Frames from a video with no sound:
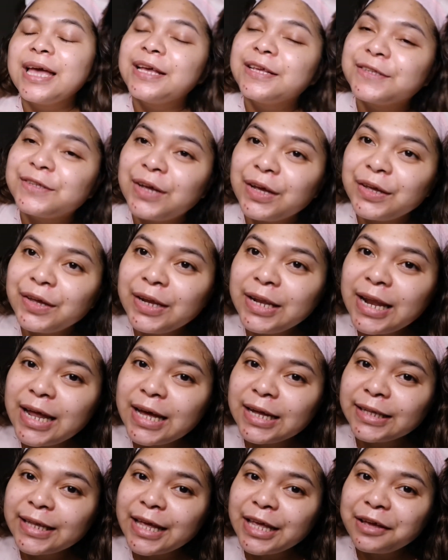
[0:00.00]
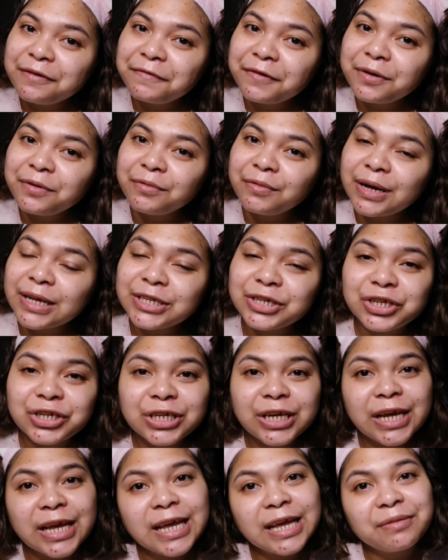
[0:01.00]
So yun lang, thank you for
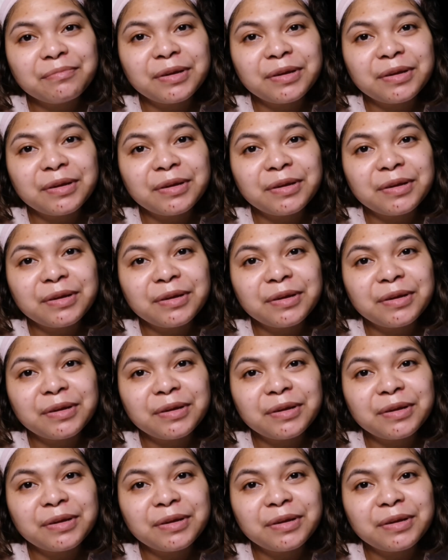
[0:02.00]
watching.